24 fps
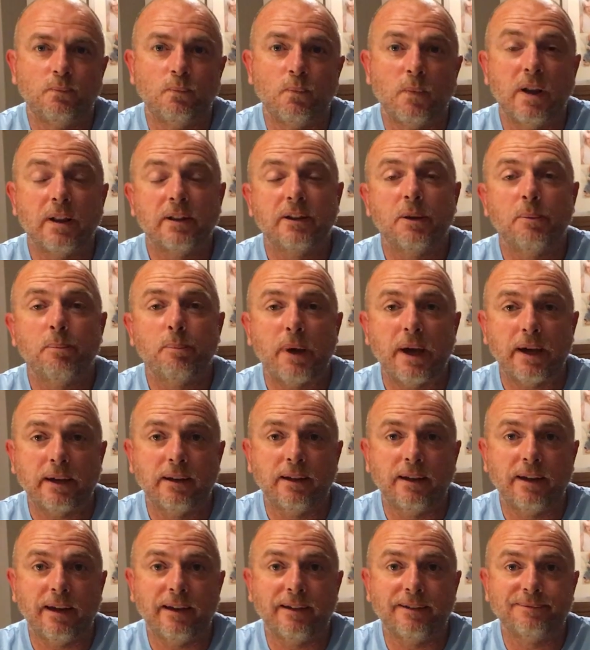Welcome back
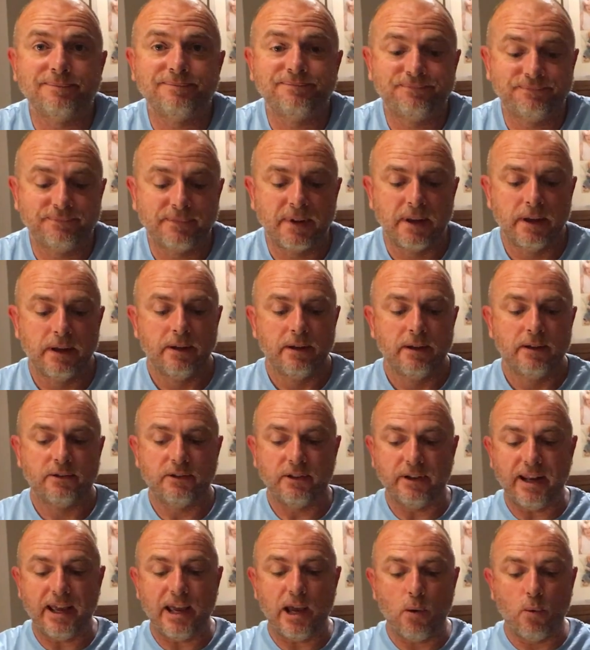again.
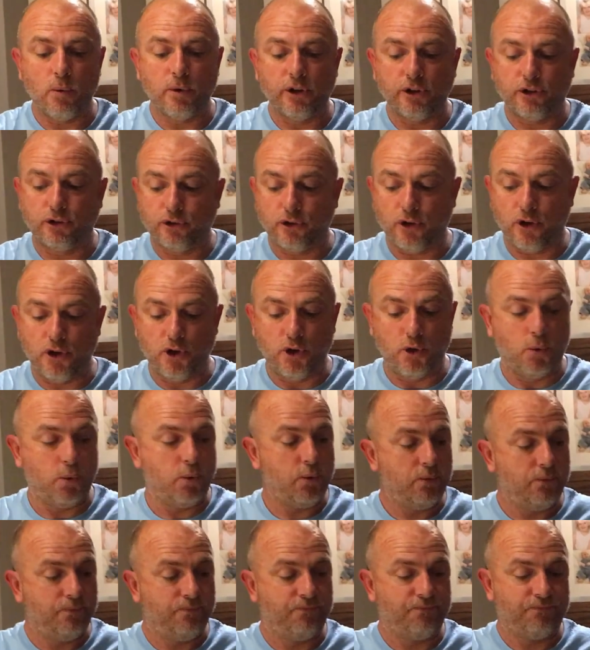Today I want to show you